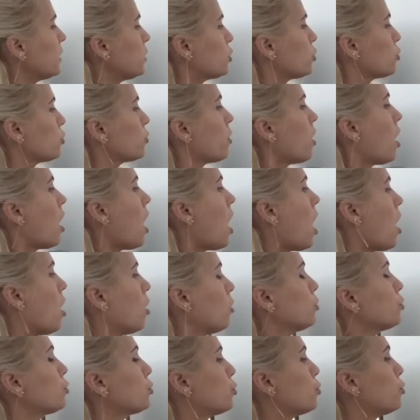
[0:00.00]
to you
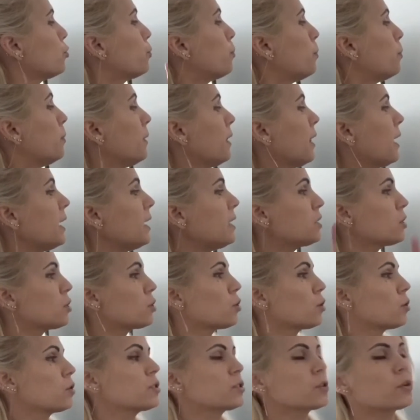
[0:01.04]
how to place
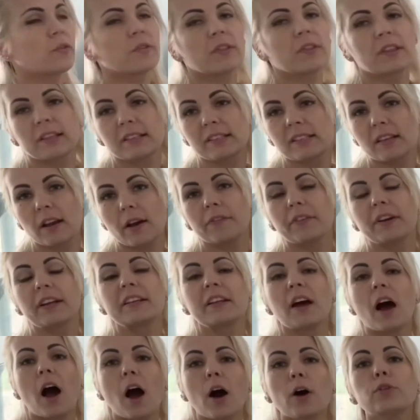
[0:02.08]
notes on the staff and
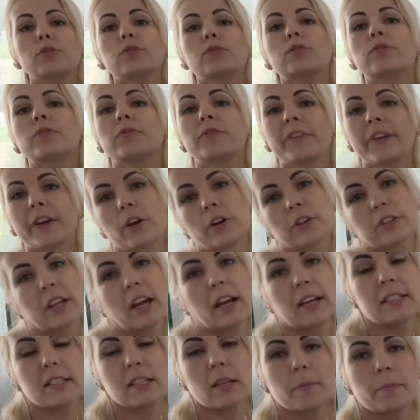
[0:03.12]
how to
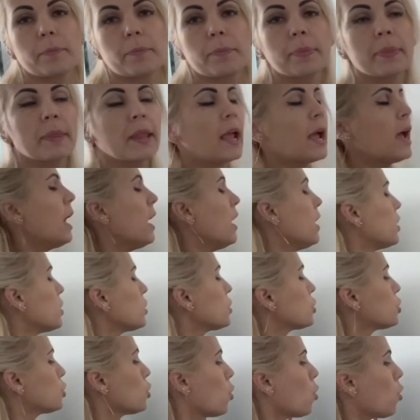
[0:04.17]
recognize them.
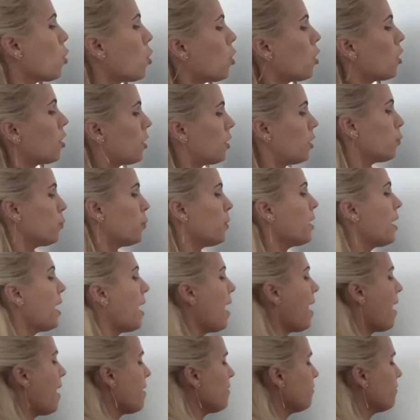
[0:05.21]
So we
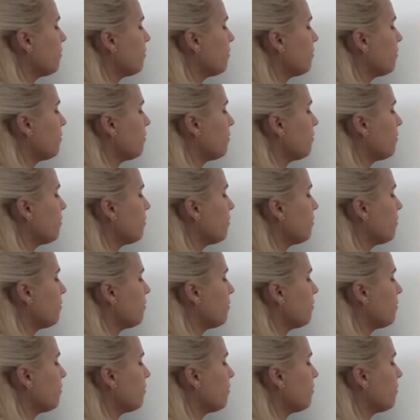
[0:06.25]
have